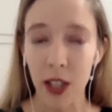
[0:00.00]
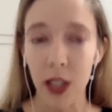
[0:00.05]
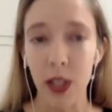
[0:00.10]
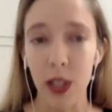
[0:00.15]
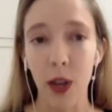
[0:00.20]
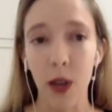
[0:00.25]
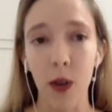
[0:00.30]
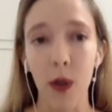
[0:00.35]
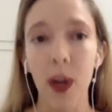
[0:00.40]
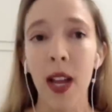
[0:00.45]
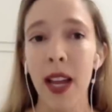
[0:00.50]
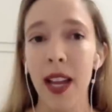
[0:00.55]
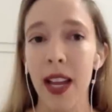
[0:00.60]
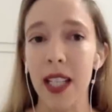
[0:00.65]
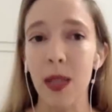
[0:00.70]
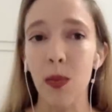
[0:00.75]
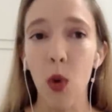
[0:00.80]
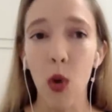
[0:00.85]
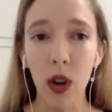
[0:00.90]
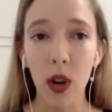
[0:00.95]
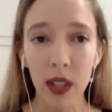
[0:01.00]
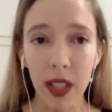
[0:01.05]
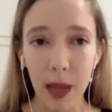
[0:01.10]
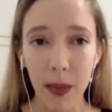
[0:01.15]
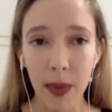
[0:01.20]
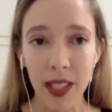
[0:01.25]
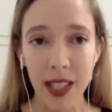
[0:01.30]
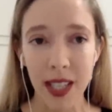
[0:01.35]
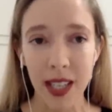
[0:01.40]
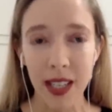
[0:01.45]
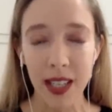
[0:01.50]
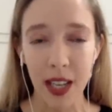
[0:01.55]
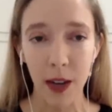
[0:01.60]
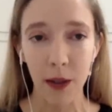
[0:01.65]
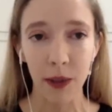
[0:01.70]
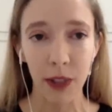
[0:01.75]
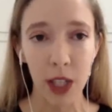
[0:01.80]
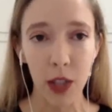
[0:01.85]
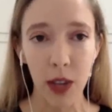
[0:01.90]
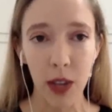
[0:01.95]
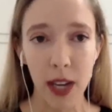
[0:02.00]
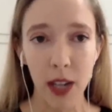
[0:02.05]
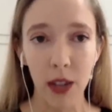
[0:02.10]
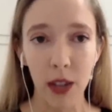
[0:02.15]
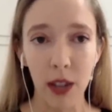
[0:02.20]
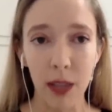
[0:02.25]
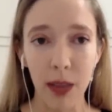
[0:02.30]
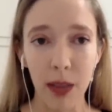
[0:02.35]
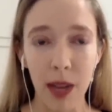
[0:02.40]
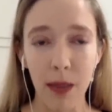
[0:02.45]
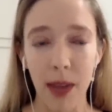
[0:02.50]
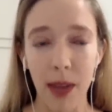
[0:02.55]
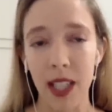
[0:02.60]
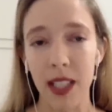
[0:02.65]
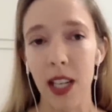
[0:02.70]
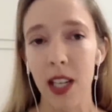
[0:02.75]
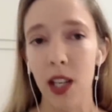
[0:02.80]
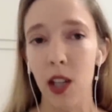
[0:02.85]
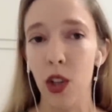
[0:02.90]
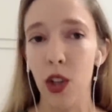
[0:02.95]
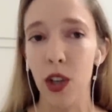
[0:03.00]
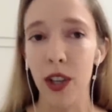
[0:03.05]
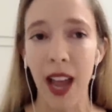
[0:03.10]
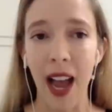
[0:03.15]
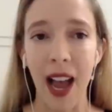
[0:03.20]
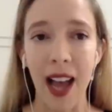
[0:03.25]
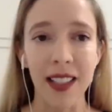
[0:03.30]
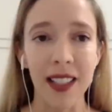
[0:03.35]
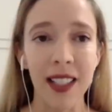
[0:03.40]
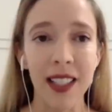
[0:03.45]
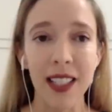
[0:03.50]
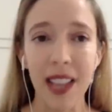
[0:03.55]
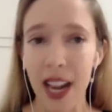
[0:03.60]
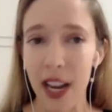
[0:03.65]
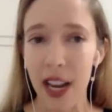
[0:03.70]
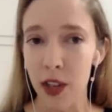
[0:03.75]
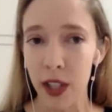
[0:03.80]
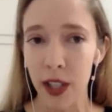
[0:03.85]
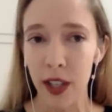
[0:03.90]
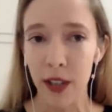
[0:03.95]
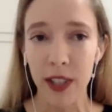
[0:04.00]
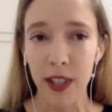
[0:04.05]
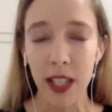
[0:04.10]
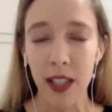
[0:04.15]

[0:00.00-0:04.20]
So it's more limited than a free trade agreement, but it's going to look at standard,